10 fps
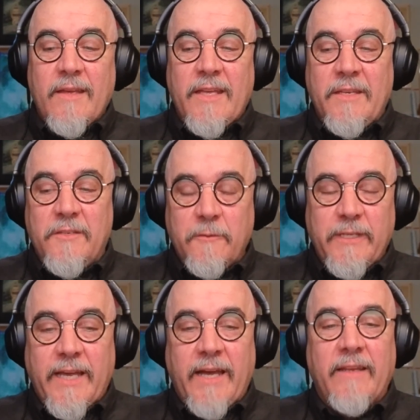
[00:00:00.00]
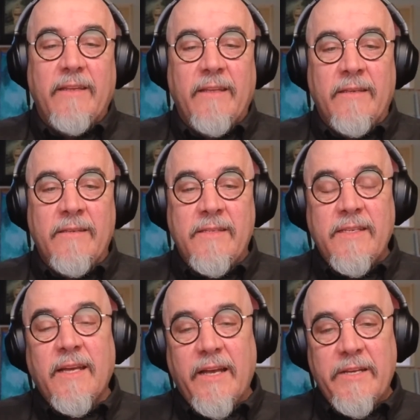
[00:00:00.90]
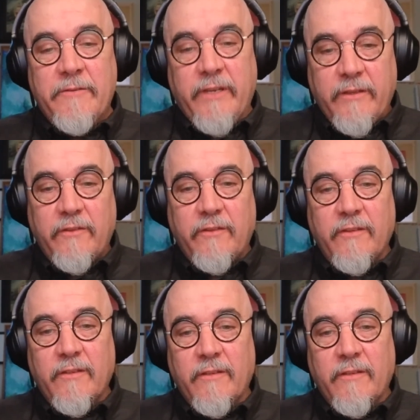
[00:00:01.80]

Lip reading: in doing that, it dehydrates